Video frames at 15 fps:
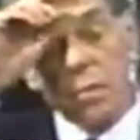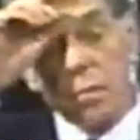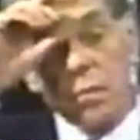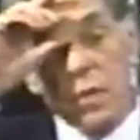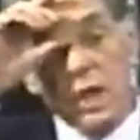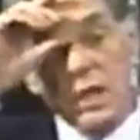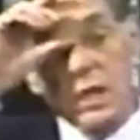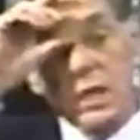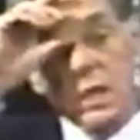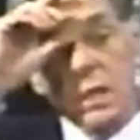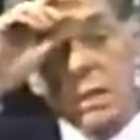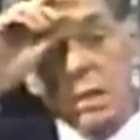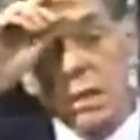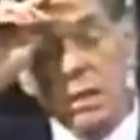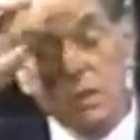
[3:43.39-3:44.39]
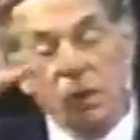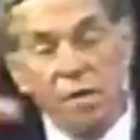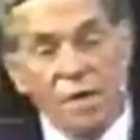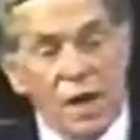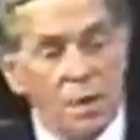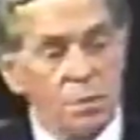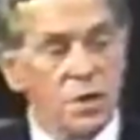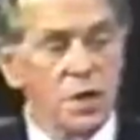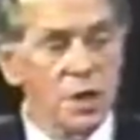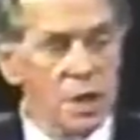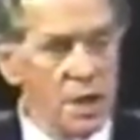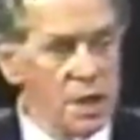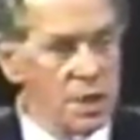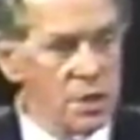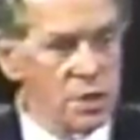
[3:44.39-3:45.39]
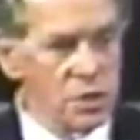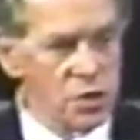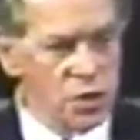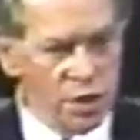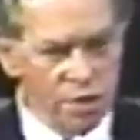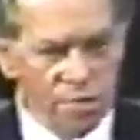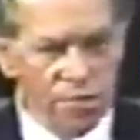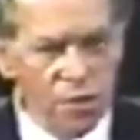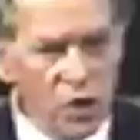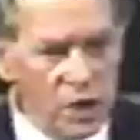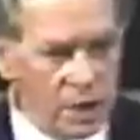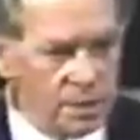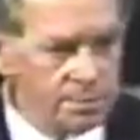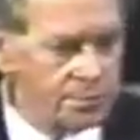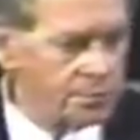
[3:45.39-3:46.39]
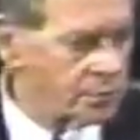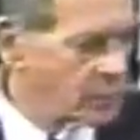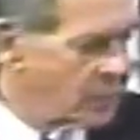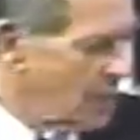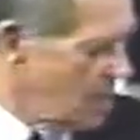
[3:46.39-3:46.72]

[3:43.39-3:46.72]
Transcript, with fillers: was uh, developed to the full